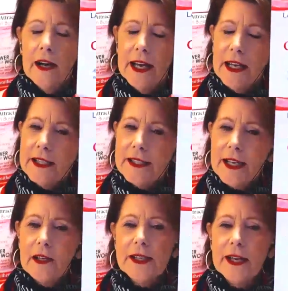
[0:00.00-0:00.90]
Any
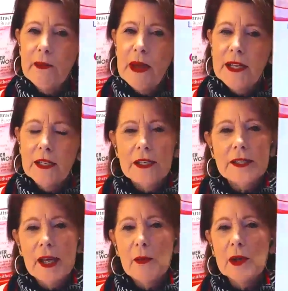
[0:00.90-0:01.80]
sales that I make in
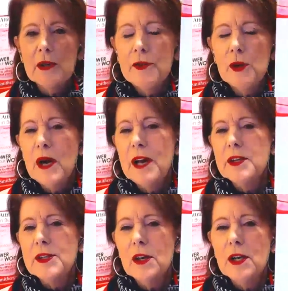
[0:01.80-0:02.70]
December, if you buy
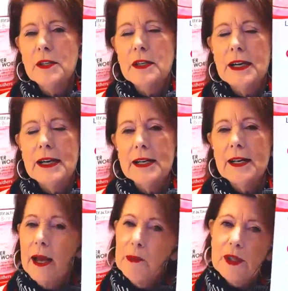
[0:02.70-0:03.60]
this on
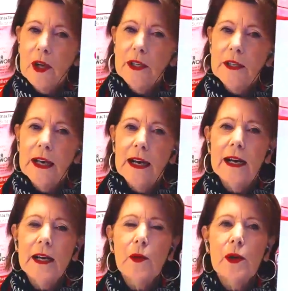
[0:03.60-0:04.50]
Amazon,
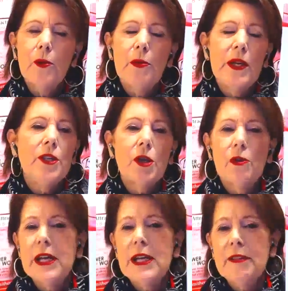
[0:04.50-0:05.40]
I will be
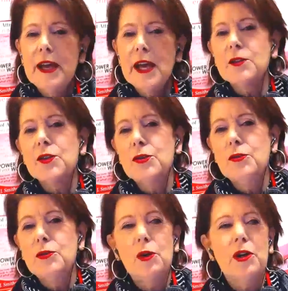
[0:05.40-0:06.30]
donating that
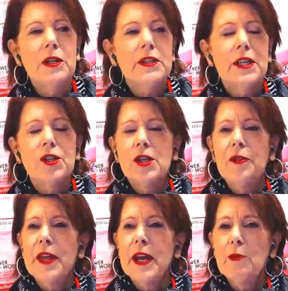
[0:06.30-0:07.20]
to an organization
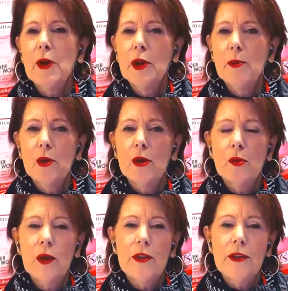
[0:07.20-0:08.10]
that I'm on the board
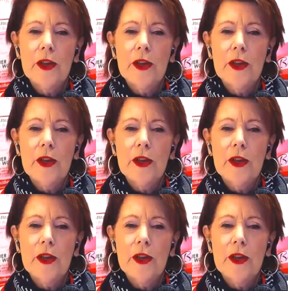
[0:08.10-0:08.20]
with,